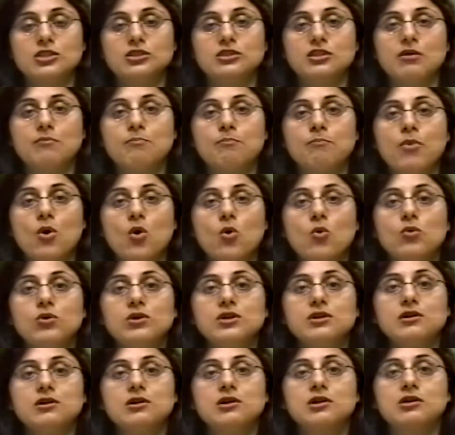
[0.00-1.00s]
The
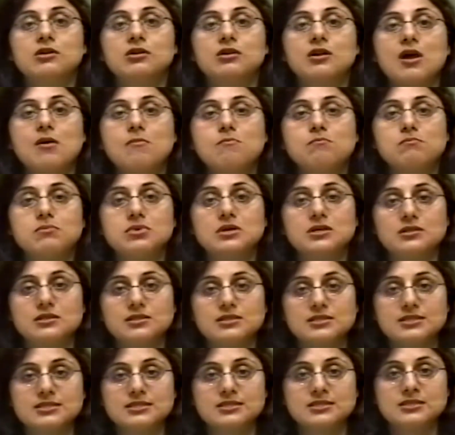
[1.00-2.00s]
bone
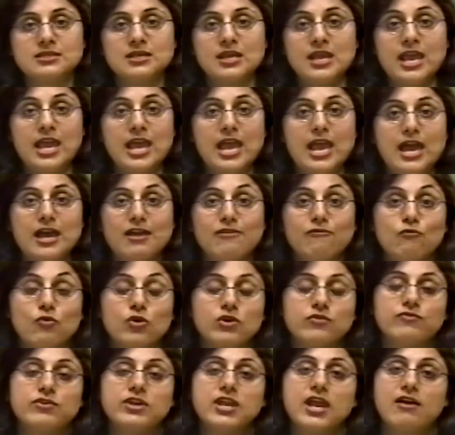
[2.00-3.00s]
crumbles. And
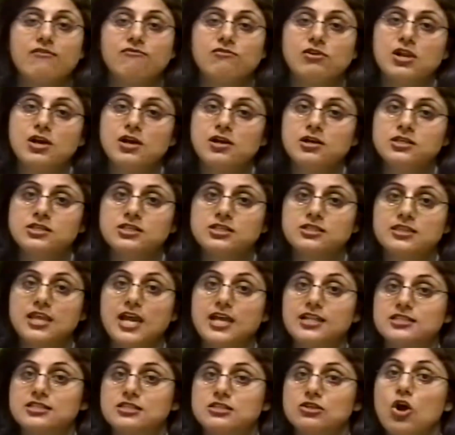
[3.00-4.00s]
what we have learned,
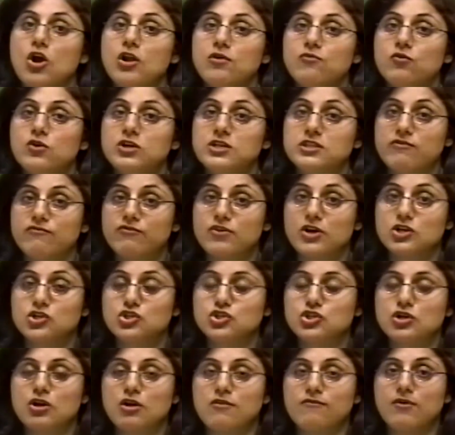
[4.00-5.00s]
that's not what the
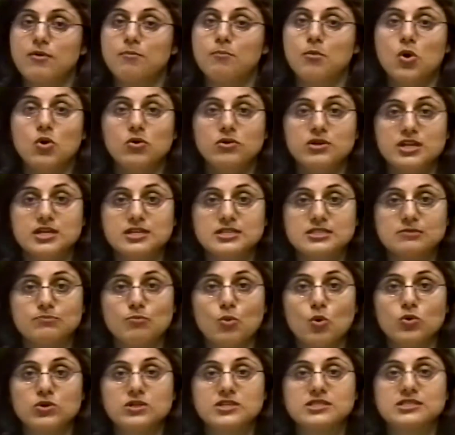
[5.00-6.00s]
function of a bone is.
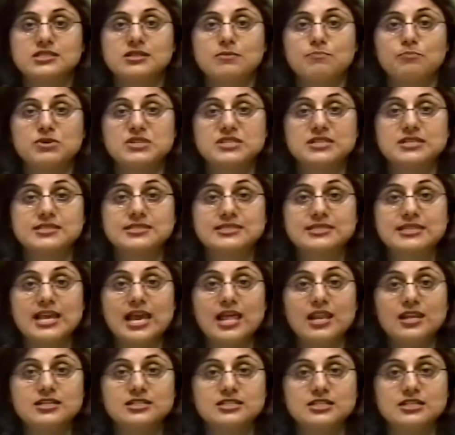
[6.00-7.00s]
Bone is a
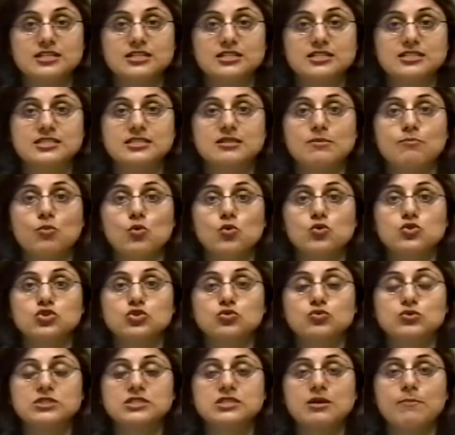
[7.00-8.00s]
skeleton. It's supposed
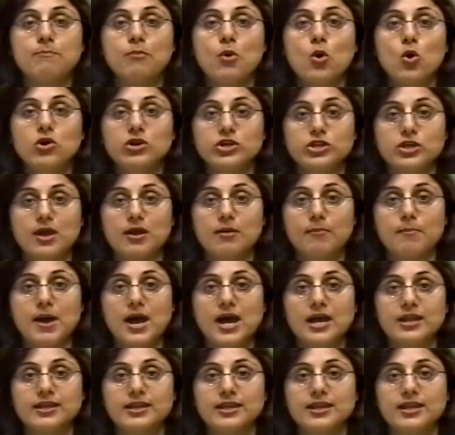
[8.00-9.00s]
to support your
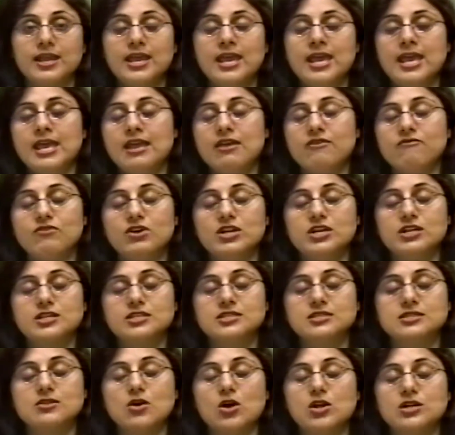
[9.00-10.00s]
body. When it
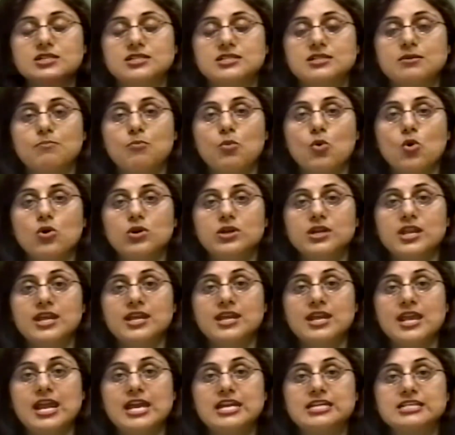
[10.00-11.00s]
is not
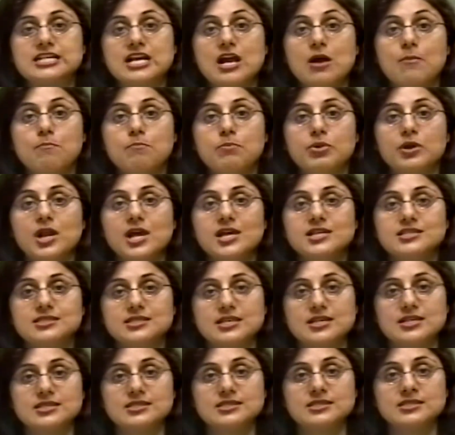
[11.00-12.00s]
supporting, it
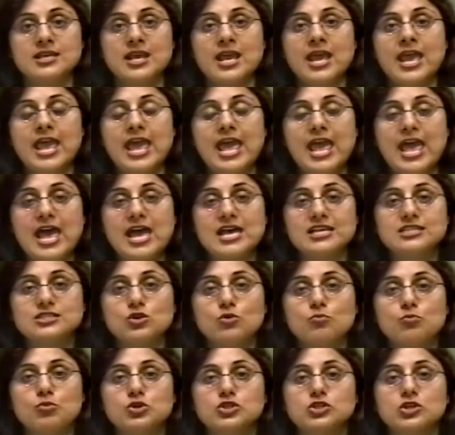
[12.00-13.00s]
compresses as
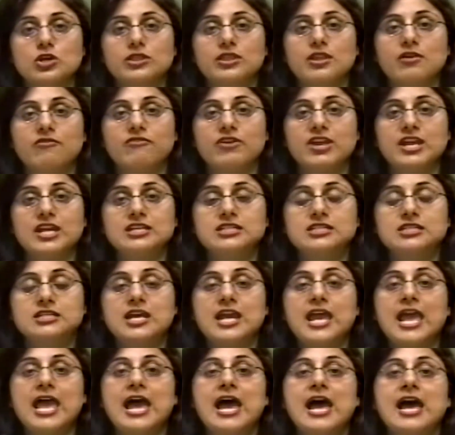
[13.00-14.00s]
you put on the weight
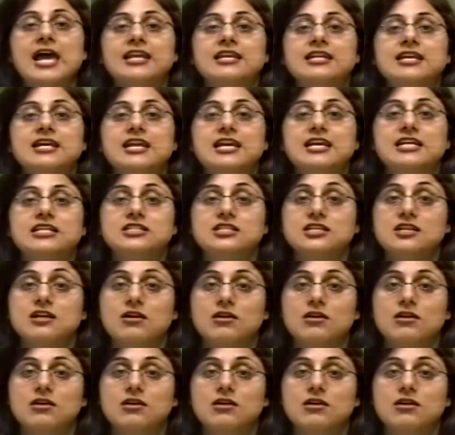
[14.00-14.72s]
and it